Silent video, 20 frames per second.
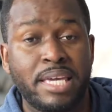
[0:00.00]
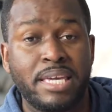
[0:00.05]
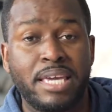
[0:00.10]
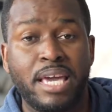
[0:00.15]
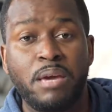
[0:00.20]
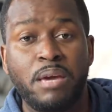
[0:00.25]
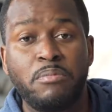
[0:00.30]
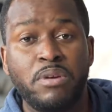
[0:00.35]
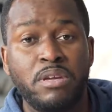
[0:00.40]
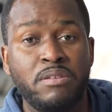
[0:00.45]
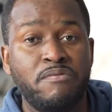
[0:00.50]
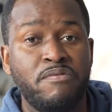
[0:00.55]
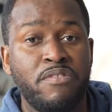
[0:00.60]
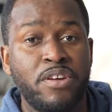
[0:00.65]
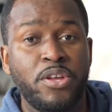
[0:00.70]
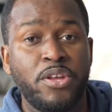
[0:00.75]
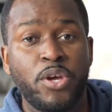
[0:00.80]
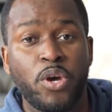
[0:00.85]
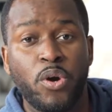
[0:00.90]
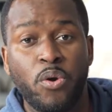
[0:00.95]
gaming
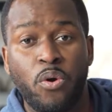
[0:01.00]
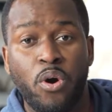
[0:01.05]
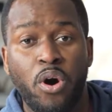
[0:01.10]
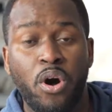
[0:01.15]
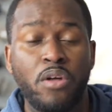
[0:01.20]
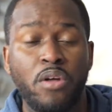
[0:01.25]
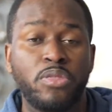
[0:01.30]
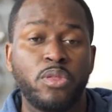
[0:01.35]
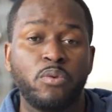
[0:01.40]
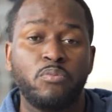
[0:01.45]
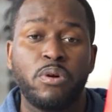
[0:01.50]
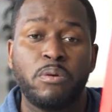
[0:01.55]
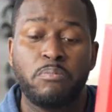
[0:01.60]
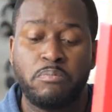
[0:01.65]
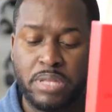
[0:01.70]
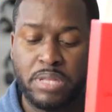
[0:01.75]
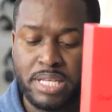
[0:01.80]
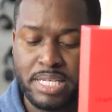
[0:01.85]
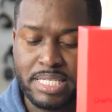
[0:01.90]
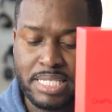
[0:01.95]
video on the
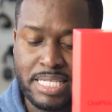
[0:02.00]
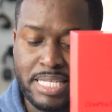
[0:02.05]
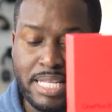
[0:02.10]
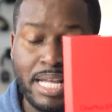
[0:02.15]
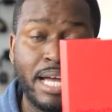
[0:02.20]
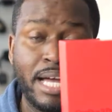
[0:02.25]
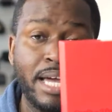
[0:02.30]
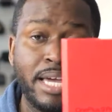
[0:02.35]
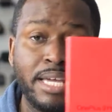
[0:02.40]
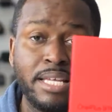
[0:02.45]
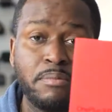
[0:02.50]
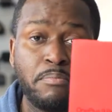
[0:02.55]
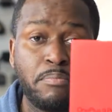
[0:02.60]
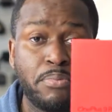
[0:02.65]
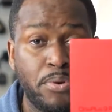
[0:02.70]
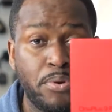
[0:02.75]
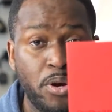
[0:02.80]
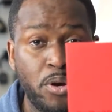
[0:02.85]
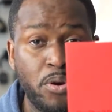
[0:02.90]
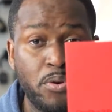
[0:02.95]
OnePlus 9
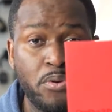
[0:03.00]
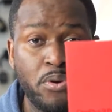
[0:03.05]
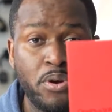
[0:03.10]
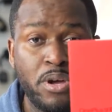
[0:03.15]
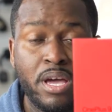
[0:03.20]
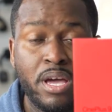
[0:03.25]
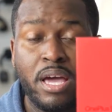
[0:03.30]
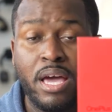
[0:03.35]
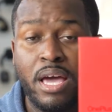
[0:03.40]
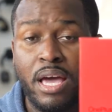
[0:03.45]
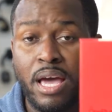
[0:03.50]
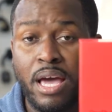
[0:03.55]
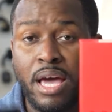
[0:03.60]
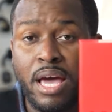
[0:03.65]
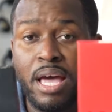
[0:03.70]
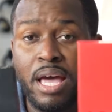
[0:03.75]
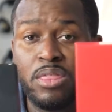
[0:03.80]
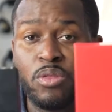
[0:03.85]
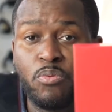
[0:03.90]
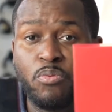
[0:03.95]
Pro
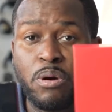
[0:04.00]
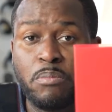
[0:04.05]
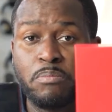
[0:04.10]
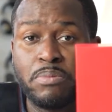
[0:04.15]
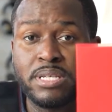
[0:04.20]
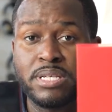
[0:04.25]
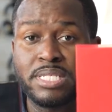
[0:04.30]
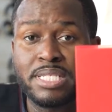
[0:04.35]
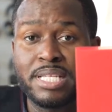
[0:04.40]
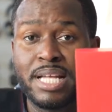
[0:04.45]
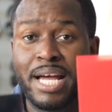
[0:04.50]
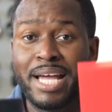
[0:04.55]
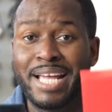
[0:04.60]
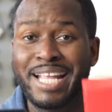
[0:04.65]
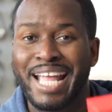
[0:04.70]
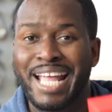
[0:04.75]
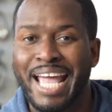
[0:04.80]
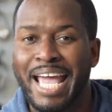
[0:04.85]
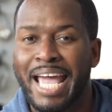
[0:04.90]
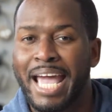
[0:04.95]
and the OnePlus 9.
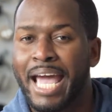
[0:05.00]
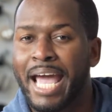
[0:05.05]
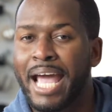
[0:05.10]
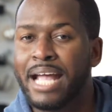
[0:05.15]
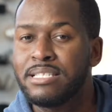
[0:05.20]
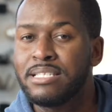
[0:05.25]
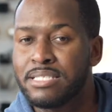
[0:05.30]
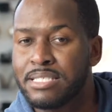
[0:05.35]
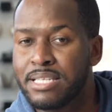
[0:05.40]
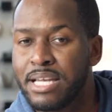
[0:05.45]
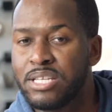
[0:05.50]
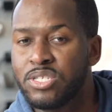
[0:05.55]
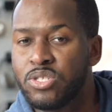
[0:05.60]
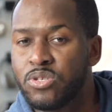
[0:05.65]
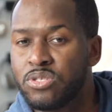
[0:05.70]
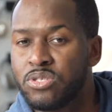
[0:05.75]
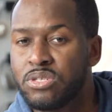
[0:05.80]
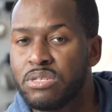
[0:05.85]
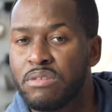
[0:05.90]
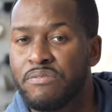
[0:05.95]
And stay
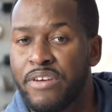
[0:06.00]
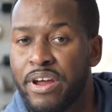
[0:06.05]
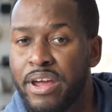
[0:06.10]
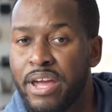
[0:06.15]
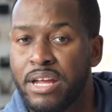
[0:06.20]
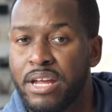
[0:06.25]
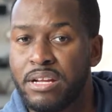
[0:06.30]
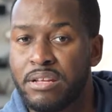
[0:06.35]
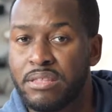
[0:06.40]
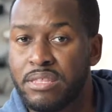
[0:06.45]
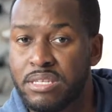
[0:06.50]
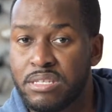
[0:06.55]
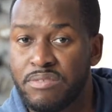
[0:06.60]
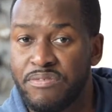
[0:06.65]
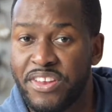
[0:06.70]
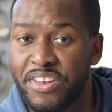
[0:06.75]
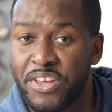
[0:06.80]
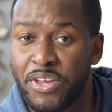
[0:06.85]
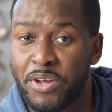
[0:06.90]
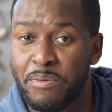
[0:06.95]
tuned to the very end of this
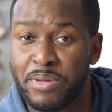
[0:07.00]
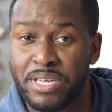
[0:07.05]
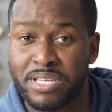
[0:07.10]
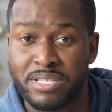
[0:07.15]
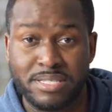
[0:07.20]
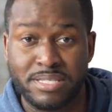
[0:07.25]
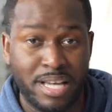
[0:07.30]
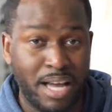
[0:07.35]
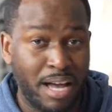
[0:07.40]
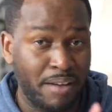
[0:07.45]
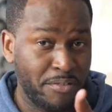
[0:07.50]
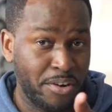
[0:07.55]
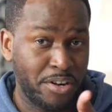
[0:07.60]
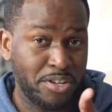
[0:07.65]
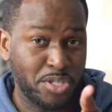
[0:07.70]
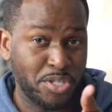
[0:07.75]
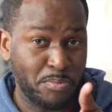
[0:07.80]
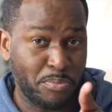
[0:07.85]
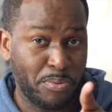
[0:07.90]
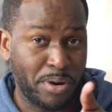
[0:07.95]
video because I've got
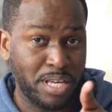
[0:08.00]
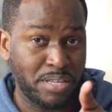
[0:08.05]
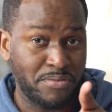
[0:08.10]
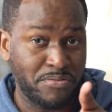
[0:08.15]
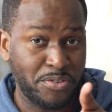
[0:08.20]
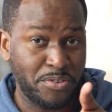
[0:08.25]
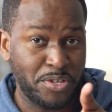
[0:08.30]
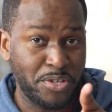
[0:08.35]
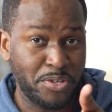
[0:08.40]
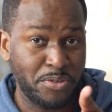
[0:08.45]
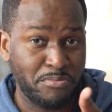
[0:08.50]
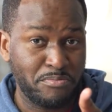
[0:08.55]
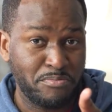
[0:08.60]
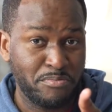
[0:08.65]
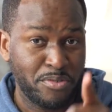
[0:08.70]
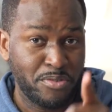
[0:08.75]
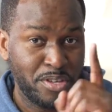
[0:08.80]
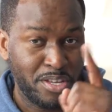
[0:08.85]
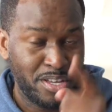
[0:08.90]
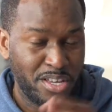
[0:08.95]
a surprise for you.
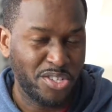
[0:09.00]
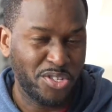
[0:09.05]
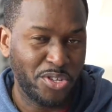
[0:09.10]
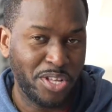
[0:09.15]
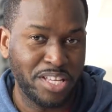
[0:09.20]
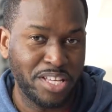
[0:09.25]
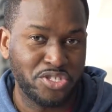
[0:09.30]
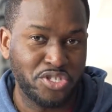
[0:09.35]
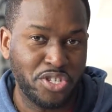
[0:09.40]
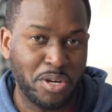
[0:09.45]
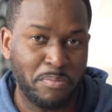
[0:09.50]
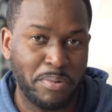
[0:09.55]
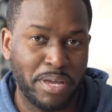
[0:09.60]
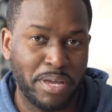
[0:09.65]
So let's jump